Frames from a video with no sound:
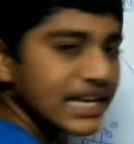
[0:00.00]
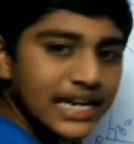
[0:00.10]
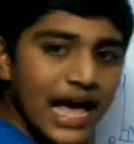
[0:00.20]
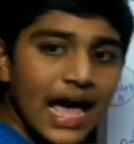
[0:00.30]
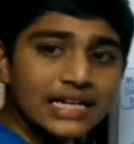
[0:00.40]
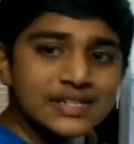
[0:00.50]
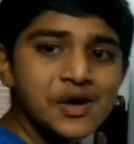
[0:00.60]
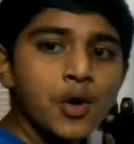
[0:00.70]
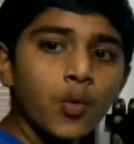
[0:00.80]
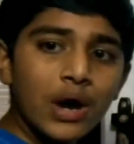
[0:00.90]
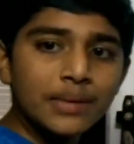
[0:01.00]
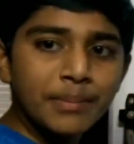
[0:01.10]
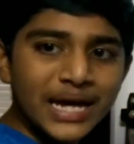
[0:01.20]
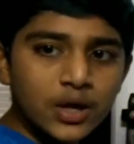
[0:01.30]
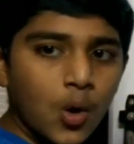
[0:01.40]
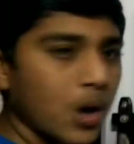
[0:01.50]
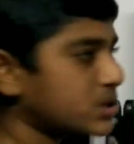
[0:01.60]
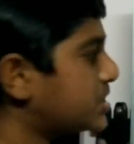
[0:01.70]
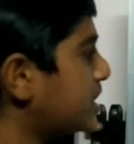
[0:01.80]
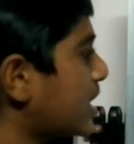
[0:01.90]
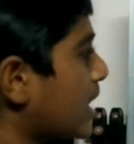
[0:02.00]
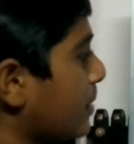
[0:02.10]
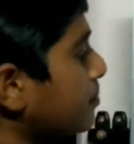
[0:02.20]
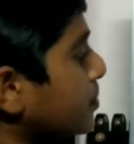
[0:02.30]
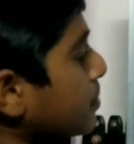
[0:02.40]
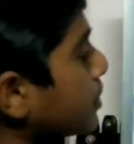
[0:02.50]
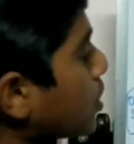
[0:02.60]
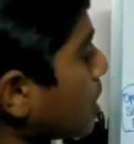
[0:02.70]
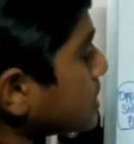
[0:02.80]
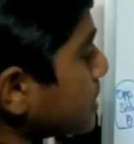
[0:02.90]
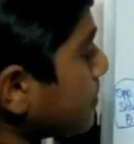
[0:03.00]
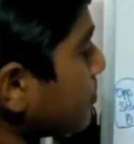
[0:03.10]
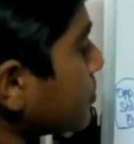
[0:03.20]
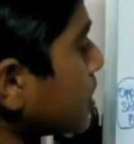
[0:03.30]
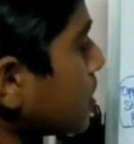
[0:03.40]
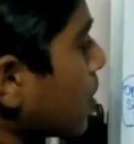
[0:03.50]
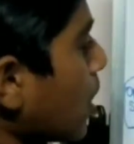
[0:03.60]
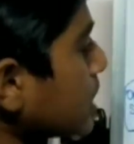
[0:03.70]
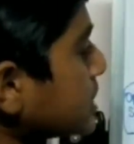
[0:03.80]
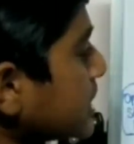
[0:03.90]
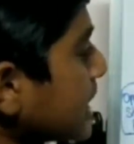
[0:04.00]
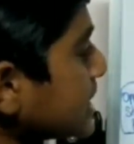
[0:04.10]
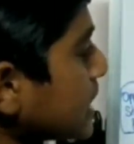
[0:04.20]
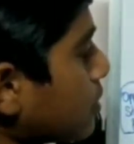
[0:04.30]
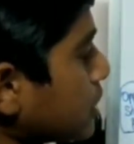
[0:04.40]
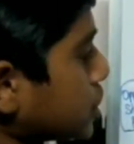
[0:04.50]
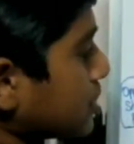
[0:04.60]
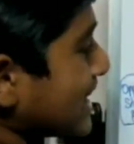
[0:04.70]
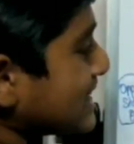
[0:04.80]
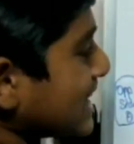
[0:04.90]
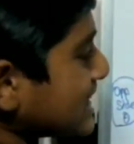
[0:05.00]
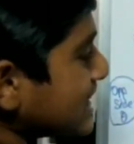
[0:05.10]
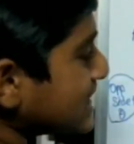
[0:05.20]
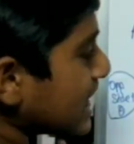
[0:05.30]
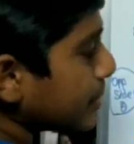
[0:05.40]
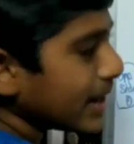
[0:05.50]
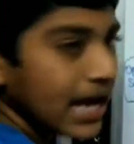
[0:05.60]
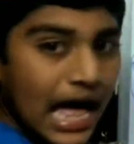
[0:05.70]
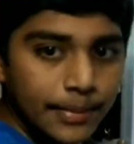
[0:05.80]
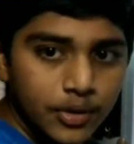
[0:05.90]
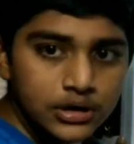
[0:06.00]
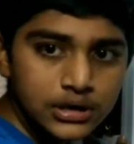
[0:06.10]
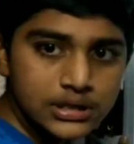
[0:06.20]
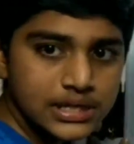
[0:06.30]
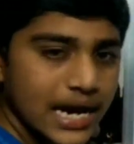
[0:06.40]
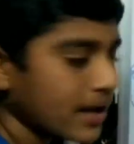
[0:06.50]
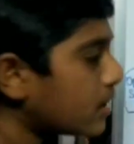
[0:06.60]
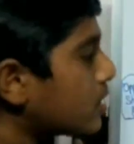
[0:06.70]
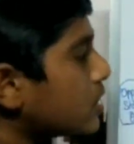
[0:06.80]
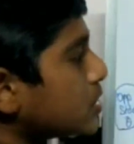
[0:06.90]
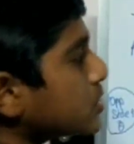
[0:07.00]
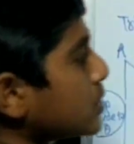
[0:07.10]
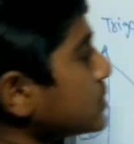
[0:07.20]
theta as 1 by cos theta because cos theta is equals to adjacent side by hypotenuse side. So